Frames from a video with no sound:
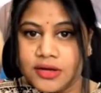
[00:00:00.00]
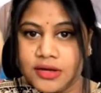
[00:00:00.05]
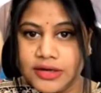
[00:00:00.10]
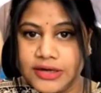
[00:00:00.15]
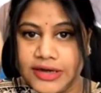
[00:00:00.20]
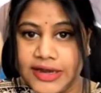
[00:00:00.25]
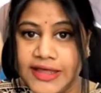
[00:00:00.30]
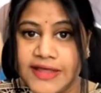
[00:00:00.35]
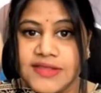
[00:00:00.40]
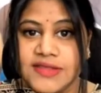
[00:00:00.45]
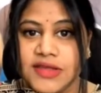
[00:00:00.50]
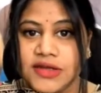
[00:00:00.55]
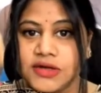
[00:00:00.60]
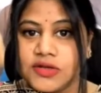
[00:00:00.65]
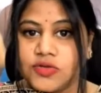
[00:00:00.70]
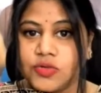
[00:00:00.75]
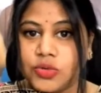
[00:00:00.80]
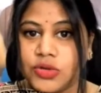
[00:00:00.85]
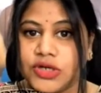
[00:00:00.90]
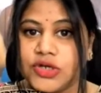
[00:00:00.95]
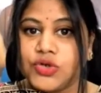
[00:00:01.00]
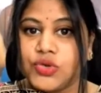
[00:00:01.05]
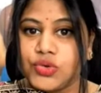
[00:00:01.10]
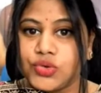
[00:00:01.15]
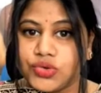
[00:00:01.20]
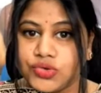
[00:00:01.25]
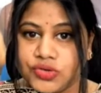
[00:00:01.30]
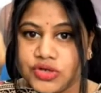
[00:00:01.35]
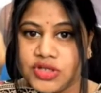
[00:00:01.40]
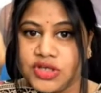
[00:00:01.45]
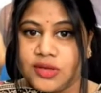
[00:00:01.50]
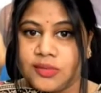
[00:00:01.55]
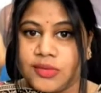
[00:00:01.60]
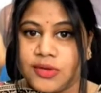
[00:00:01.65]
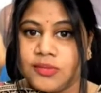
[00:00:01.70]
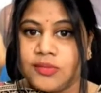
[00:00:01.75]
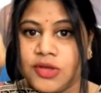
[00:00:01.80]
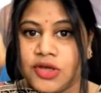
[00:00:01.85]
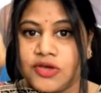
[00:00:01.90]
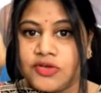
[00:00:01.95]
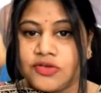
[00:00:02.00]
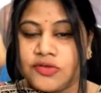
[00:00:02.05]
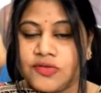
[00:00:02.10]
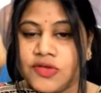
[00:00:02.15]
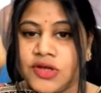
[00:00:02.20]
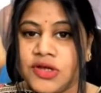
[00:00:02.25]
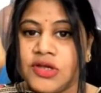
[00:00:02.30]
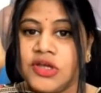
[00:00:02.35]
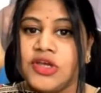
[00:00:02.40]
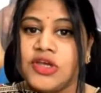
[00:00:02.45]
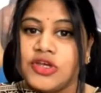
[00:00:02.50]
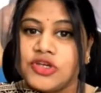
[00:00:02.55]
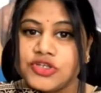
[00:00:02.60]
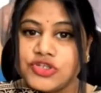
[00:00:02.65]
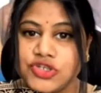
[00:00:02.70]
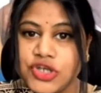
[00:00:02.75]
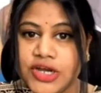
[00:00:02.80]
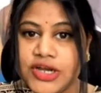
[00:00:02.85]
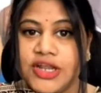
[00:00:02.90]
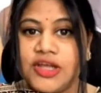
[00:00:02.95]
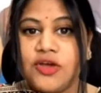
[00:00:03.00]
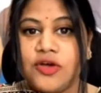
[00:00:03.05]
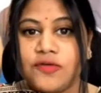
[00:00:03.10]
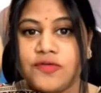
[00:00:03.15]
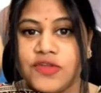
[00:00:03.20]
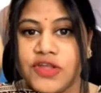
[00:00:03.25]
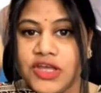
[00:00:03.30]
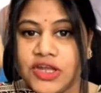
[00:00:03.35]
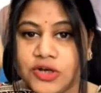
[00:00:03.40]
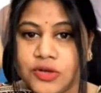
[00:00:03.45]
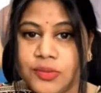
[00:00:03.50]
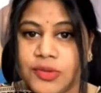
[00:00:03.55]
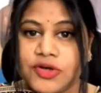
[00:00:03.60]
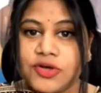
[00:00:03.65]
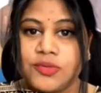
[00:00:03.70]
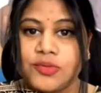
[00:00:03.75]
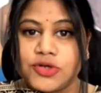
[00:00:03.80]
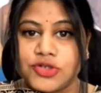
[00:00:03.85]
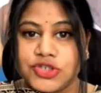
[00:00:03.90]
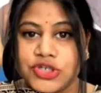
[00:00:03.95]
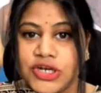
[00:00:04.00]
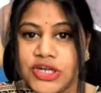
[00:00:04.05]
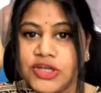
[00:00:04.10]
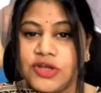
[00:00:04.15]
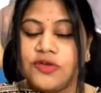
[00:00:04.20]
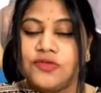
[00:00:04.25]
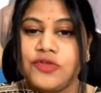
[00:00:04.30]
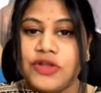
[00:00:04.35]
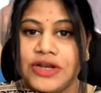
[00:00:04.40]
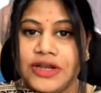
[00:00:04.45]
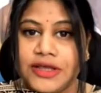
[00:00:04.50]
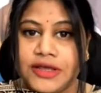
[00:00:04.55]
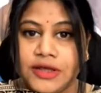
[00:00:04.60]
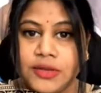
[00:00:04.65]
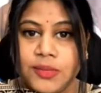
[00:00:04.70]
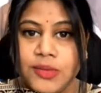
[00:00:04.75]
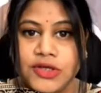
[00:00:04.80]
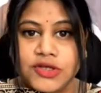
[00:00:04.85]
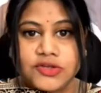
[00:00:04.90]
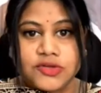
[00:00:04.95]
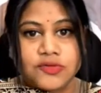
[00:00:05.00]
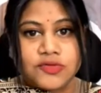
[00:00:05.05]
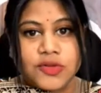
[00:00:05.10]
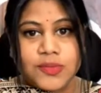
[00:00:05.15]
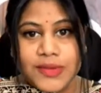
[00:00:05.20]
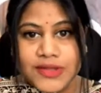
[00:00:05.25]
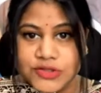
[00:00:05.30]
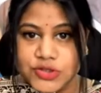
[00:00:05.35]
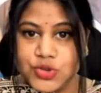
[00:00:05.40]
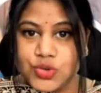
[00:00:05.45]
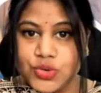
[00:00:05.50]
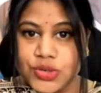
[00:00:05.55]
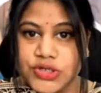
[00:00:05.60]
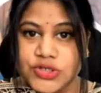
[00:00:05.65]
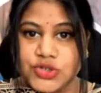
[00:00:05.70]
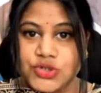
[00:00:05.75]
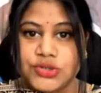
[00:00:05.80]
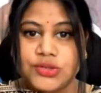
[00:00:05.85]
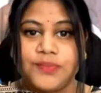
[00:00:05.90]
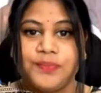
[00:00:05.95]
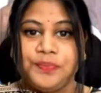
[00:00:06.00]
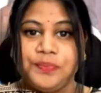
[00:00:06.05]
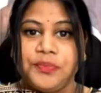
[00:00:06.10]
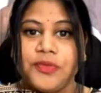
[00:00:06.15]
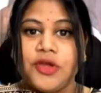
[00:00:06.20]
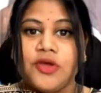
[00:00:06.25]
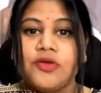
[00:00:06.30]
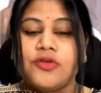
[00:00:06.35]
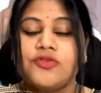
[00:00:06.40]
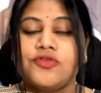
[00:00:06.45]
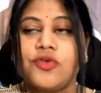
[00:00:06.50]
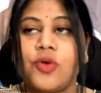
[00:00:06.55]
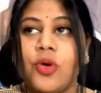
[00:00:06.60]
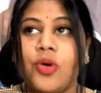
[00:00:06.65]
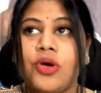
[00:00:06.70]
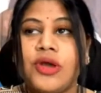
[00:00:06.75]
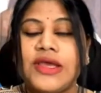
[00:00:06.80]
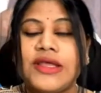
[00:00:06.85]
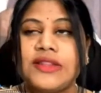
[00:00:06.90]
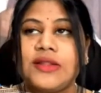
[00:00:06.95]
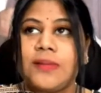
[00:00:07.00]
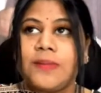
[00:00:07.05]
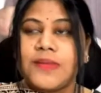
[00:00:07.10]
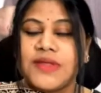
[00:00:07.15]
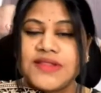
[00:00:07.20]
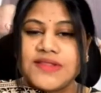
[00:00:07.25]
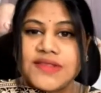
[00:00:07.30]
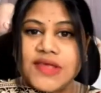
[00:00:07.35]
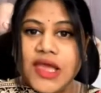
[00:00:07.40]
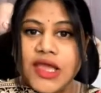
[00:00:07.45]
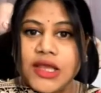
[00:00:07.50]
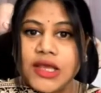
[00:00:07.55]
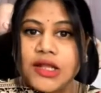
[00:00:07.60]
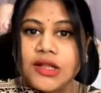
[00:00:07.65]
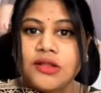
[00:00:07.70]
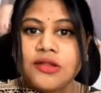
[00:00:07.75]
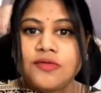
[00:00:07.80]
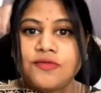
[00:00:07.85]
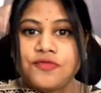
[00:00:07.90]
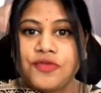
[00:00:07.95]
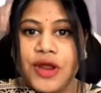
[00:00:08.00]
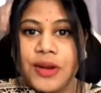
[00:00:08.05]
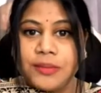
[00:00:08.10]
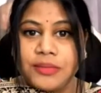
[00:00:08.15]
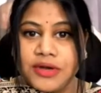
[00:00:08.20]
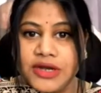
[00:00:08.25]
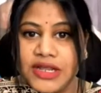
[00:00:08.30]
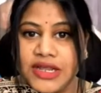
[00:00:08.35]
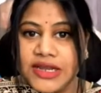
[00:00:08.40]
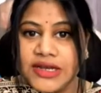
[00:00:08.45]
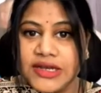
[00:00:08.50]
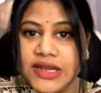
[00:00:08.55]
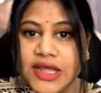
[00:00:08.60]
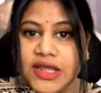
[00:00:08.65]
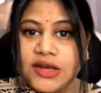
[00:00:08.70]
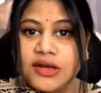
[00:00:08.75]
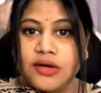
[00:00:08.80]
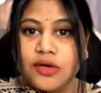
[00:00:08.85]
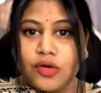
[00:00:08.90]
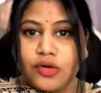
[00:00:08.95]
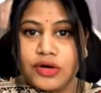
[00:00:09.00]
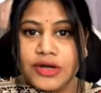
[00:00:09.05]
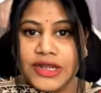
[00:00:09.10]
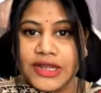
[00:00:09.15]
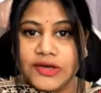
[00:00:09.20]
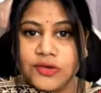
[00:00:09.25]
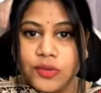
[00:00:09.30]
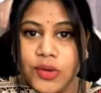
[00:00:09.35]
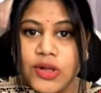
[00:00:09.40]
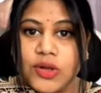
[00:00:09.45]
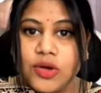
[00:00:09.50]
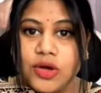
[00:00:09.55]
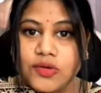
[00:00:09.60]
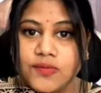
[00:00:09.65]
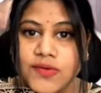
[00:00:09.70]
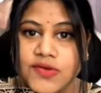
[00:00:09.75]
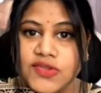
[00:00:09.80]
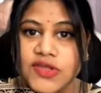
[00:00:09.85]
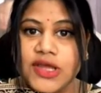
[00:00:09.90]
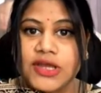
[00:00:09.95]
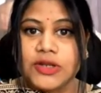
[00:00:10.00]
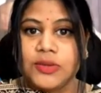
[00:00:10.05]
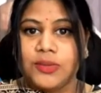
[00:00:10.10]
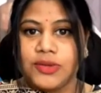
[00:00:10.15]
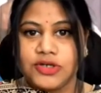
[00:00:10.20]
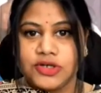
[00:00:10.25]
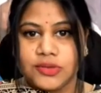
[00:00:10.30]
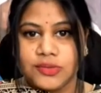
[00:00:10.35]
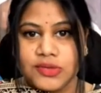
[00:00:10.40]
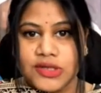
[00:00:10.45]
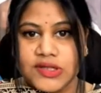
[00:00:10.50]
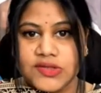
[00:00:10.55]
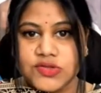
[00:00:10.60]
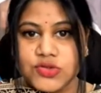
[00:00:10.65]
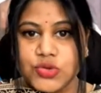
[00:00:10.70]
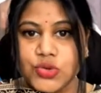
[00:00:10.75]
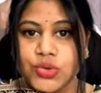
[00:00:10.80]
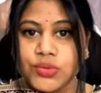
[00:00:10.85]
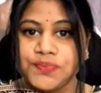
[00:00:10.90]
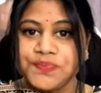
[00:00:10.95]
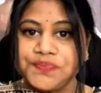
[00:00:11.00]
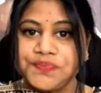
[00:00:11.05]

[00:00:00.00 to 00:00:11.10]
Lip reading: less. It is only 2 to 3 mm because of the shedding of the endometrium or shedding of the layer because of the menstruation. So in the mid-cycle, from day 10 or day 12 onwards, the endometrium needs to